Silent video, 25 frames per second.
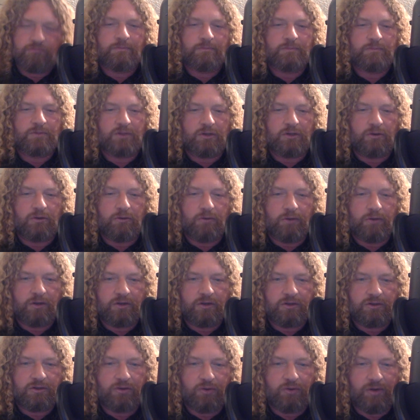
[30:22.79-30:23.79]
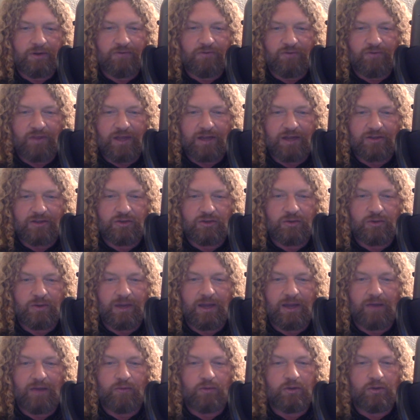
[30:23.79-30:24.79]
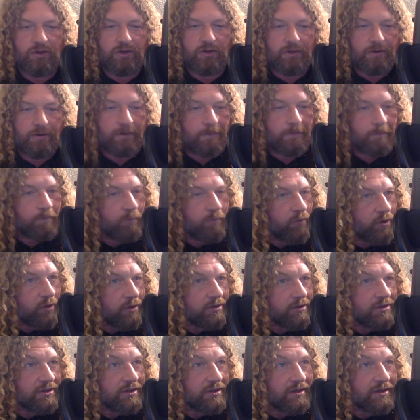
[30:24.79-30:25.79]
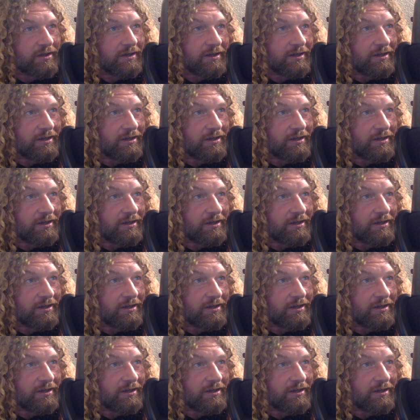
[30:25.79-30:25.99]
So tune in for that too. I will put